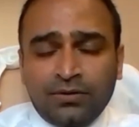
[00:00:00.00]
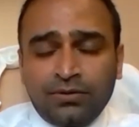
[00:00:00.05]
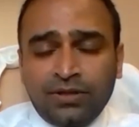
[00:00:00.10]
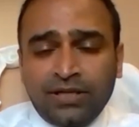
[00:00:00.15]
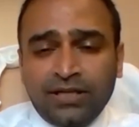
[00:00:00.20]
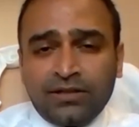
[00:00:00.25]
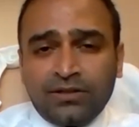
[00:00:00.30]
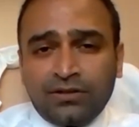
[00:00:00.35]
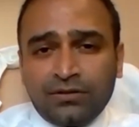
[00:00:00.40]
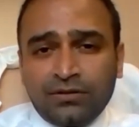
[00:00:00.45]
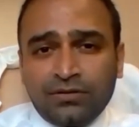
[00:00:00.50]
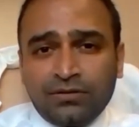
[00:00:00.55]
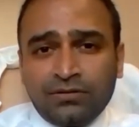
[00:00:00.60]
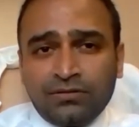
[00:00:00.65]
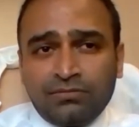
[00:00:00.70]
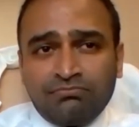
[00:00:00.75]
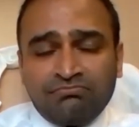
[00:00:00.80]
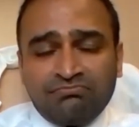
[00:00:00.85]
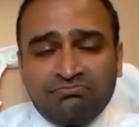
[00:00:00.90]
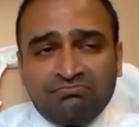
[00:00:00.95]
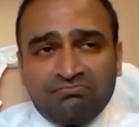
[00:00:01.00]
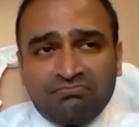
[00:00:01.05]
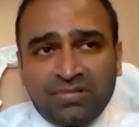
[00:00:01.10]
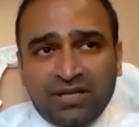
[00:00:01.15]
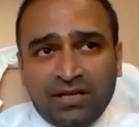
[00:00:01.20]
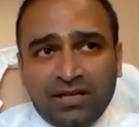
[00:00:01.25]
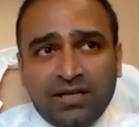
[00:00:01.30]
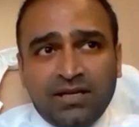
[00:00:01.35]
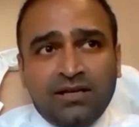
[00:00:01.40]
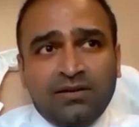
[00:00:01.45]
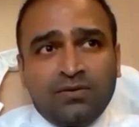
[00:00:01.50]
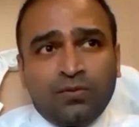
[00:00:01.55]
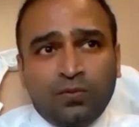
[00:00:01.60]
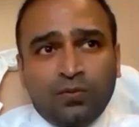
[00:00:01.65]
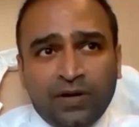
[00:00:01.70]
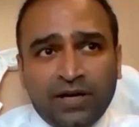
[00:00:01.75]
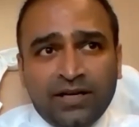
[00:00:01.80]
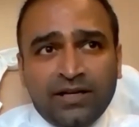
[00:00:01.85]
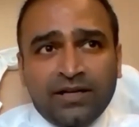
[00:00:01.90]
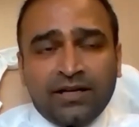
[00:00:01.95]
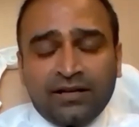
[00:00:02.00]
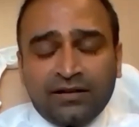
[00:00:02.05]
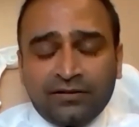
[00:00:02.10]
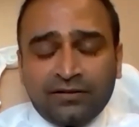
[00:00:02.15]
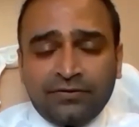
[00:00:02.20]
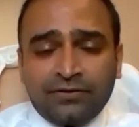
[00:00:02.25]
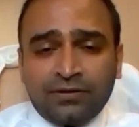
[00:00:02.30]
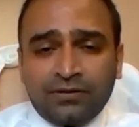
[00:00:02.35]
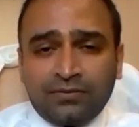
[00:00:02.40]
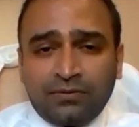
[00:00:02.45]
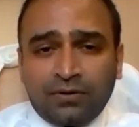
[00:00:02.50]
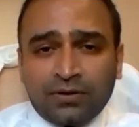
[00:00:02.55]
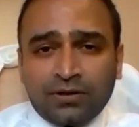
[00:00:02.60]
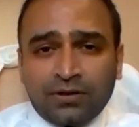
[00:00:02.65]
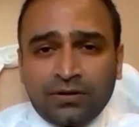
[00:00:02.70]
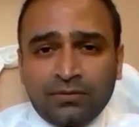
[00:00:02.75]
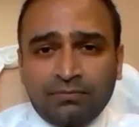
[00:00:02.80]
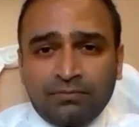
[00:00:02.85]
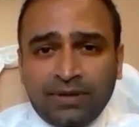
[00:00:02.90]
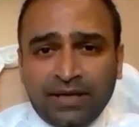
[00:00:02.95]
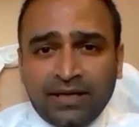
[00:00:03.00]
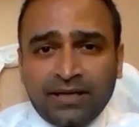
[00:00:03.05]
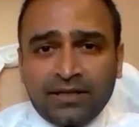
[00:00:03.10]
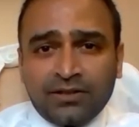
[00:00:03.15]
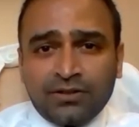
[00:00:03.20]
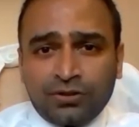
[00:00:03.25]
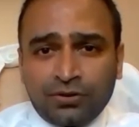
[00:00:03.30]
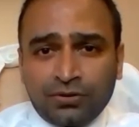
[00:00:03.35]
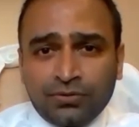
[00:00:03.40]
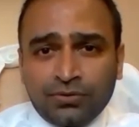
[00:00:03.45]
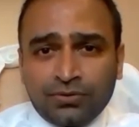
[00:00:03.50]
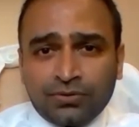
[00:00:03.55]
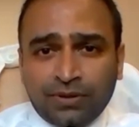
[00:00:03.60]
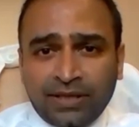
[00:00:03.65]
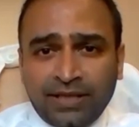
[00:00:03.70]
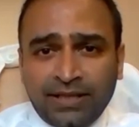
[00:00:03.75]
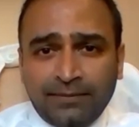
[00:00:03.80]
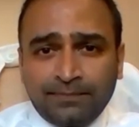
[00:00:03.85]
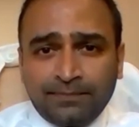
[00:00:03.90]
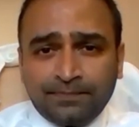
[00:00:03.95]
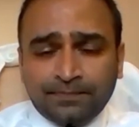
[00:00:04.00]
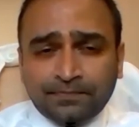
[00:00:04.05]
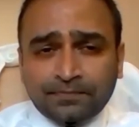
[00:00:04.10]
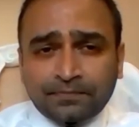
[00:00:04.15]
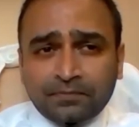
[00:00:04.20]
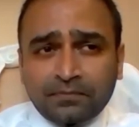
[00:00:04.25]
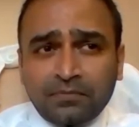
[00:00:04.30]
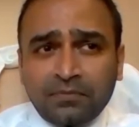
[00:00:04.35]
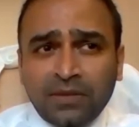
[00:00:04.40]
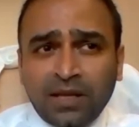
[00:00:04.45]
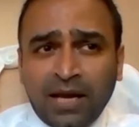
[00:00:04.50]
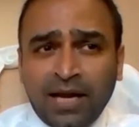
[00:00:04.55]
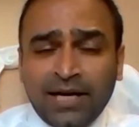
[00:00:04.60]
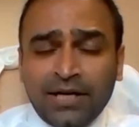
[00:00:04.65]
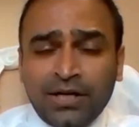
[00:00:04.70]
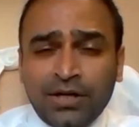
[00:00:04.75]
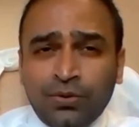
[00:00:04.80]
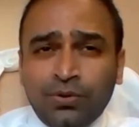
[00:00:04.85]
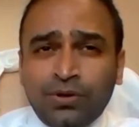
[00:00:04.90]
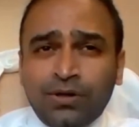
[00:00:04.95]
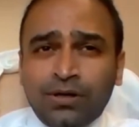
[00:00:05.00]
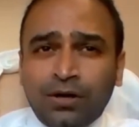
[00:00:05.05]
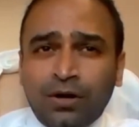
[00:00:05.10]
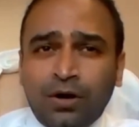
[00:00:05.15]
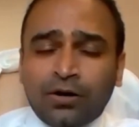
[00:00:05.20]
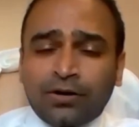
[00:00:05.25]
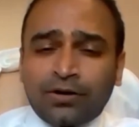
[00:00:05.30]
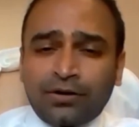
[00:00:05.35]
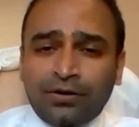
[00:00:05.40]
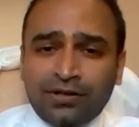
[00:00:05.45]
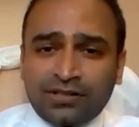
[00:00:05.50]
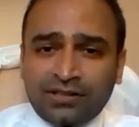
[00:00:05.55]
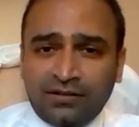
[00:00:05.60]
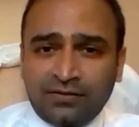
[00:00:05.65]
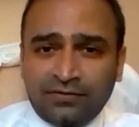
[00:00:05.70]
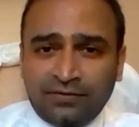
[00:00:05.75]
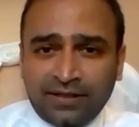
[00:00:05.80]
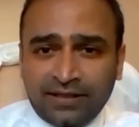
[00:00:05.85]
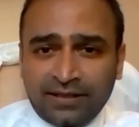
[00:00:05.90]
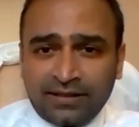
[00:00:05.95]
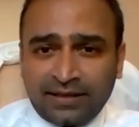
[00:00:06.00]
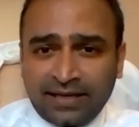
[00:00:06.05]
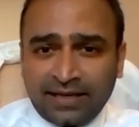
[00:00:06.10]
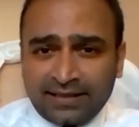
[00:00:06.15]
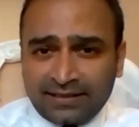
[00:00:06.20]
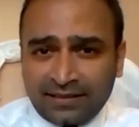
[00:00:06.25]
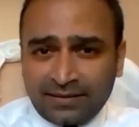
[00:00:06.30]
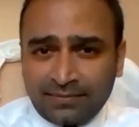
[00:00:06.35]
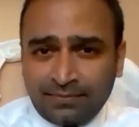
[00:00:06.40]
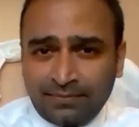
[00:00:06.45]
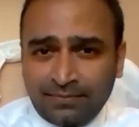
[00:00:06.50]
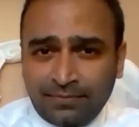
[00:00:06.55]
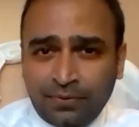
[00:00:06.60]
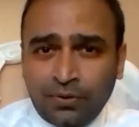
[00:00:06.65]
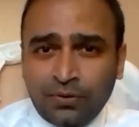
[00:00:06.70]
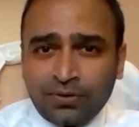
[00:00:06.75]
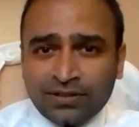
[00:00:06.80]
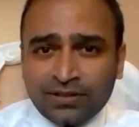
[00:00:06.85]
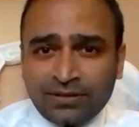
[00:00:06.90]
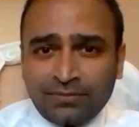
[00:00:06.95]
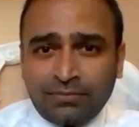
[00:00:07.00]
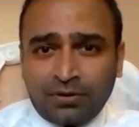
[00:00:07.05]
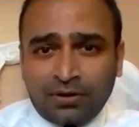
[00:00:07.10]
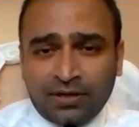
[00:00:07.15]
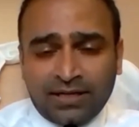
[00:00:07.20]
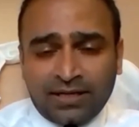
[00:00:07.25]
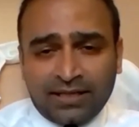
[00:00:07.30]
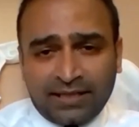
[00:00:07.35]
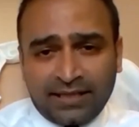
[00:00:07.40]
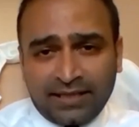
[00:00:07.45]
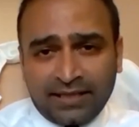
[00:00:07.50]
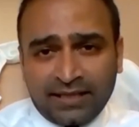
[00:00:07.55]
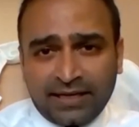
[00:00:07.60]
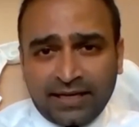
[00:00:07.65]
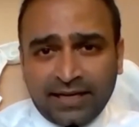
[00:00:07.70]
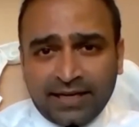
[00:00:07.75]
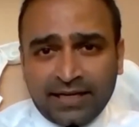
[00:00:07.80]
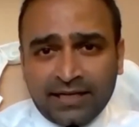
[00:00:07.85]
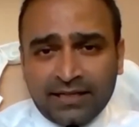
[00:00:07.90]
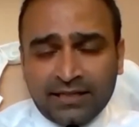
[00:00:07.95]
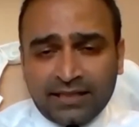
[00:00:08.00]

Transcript: You need to be very careful what you pick and choose, right? And don't lock yourself in. That's the most important thing that I